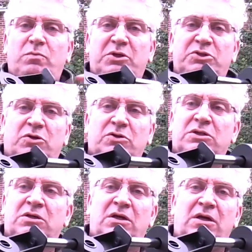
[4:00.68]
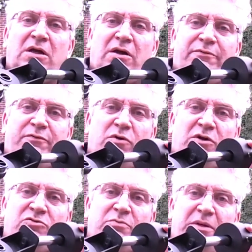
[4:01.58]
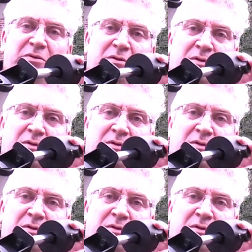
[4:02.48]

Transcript: my shots at 400mm.